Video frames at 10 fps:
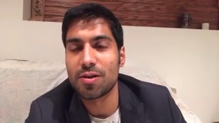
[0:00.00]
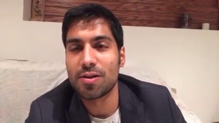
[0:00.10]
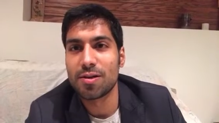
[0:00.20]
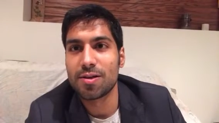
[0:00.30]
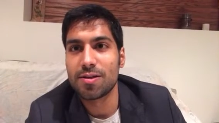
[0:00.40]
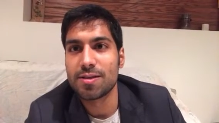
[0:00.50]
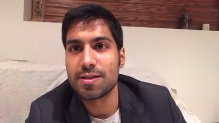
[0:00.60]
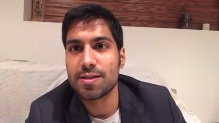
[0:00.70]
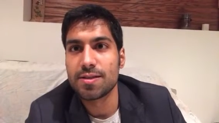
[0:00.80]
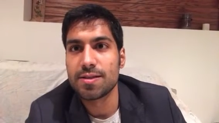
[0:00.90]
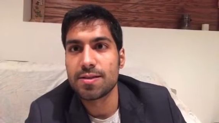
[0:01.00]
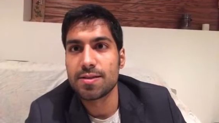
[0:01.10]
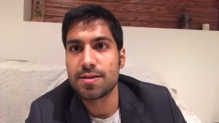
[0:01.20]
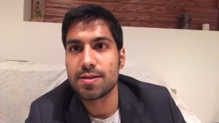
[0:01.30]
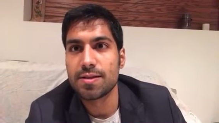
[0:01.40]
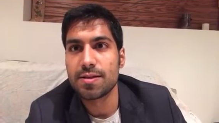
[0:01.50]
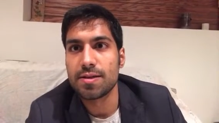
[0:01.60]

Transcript: [no speech]